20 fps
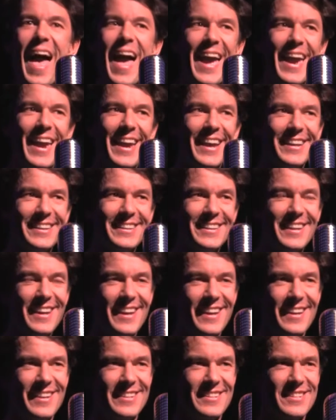
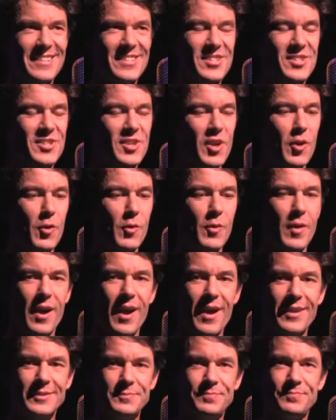And so
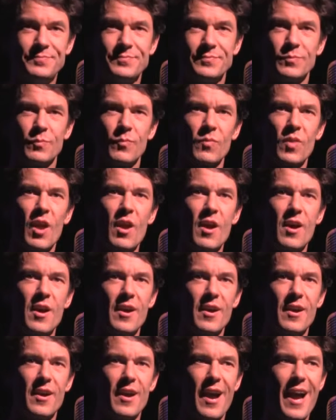
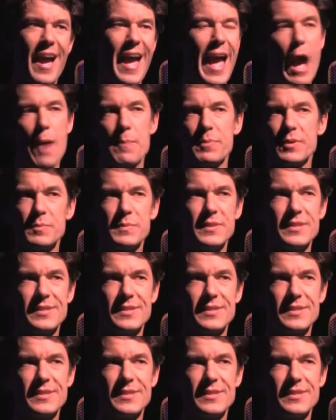I happened to be